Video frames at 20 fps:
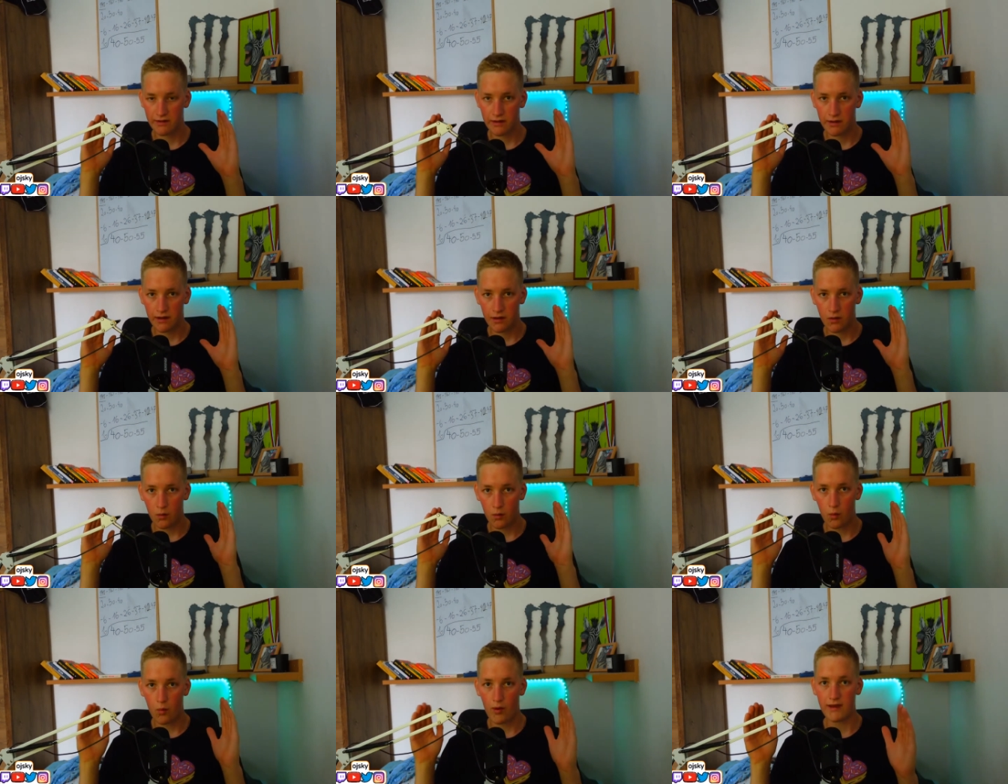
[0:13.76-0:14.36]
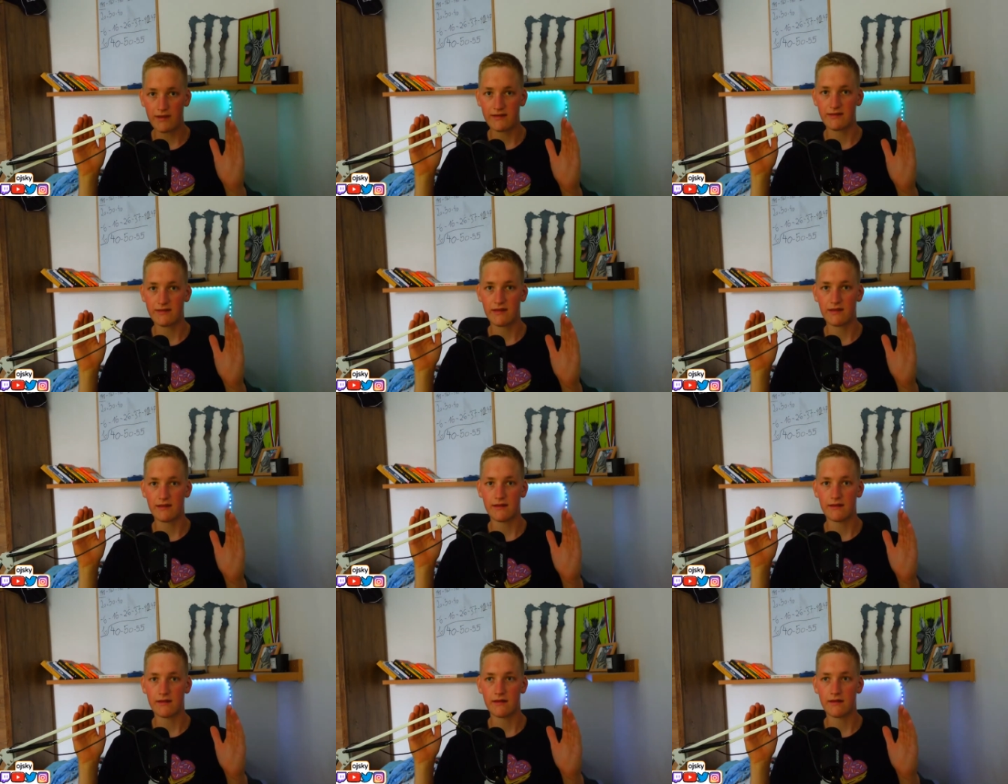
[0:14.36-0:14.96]
wasting,
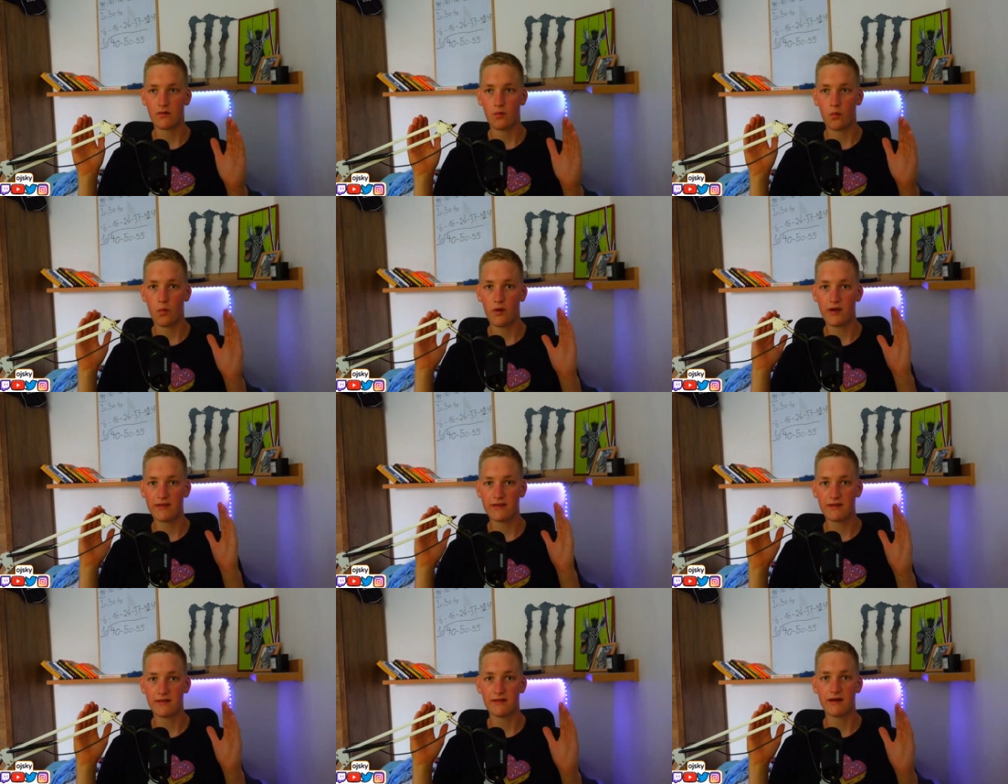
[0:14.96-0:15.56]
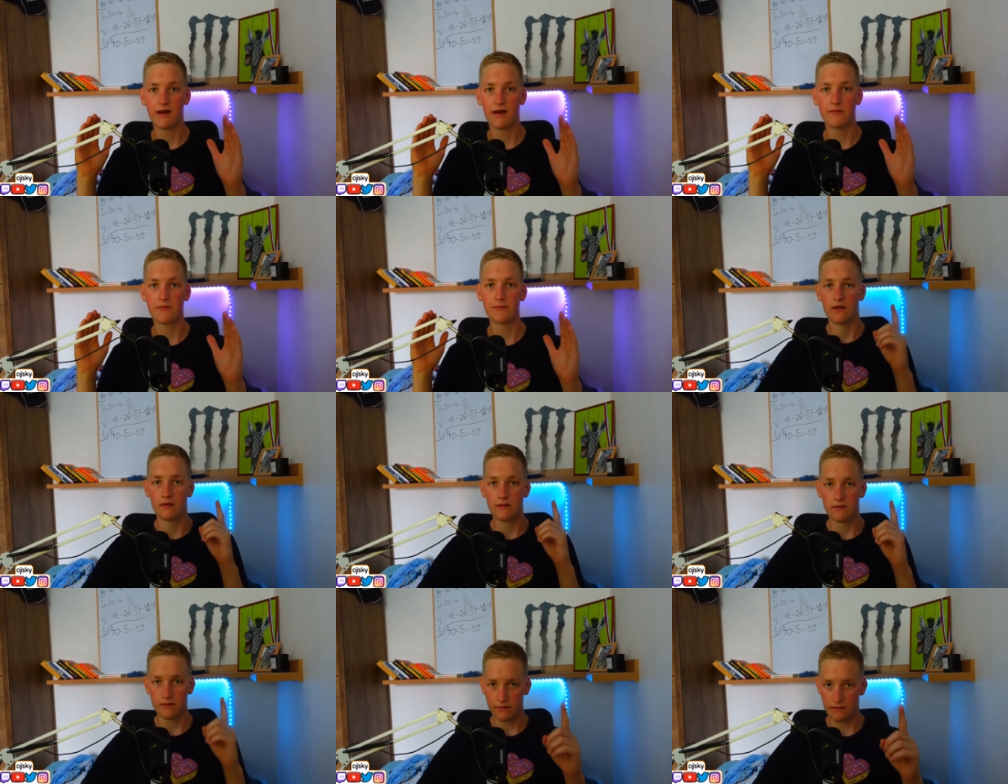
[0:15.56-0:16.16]
wasting time.
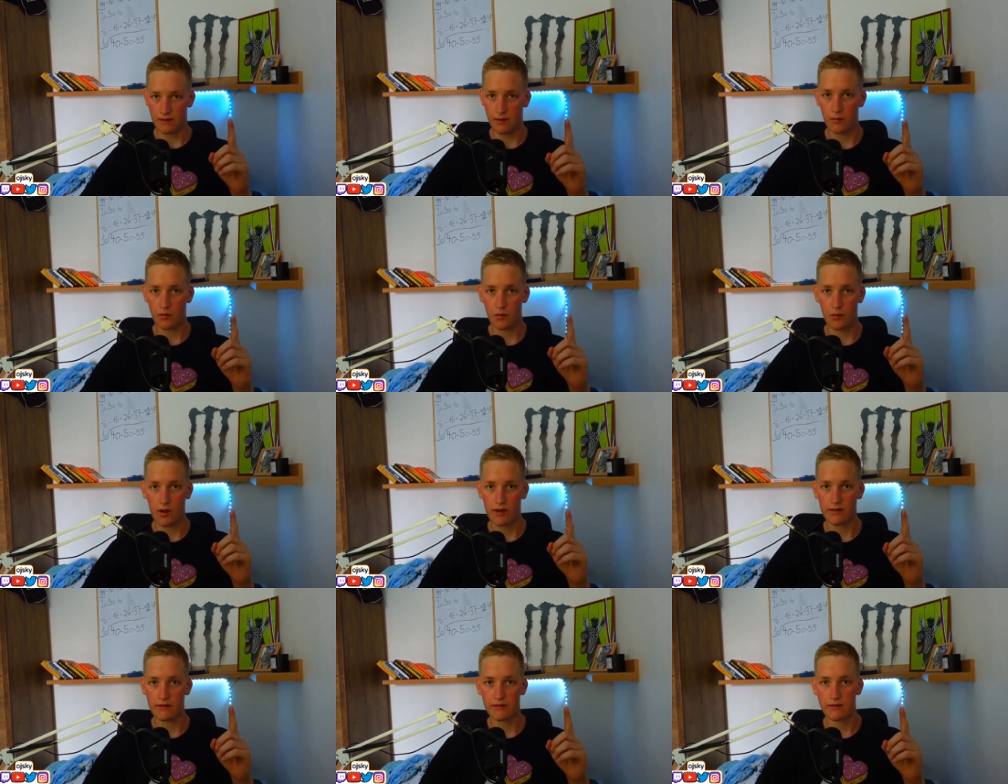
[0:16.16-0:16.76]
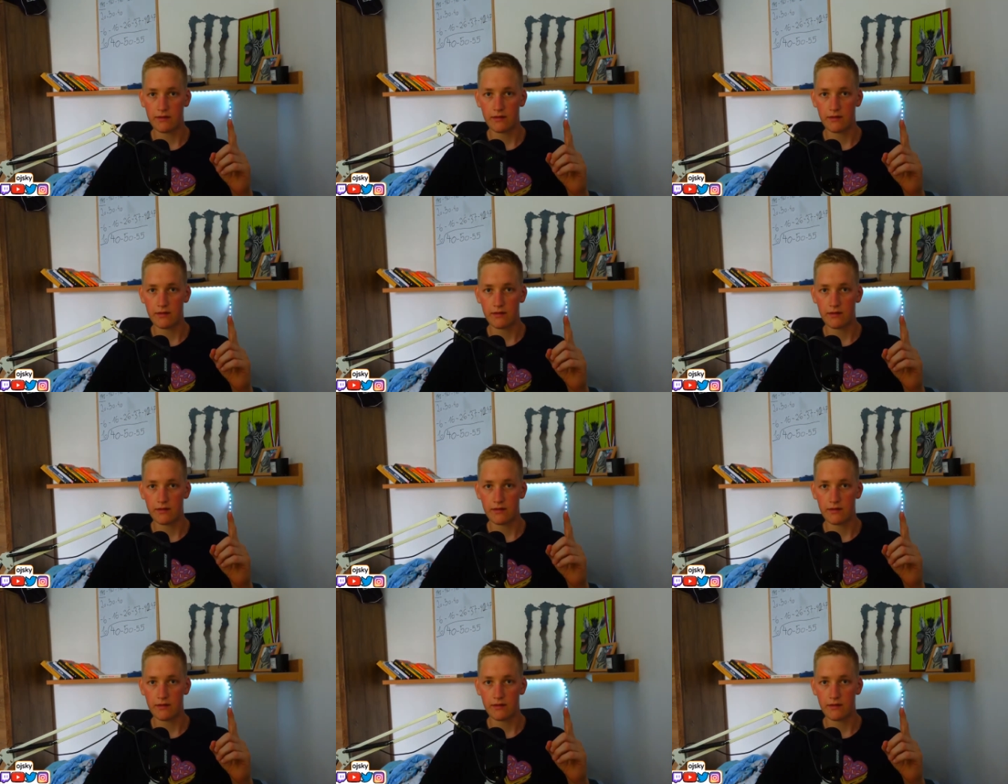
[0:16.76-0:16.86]
Is number one.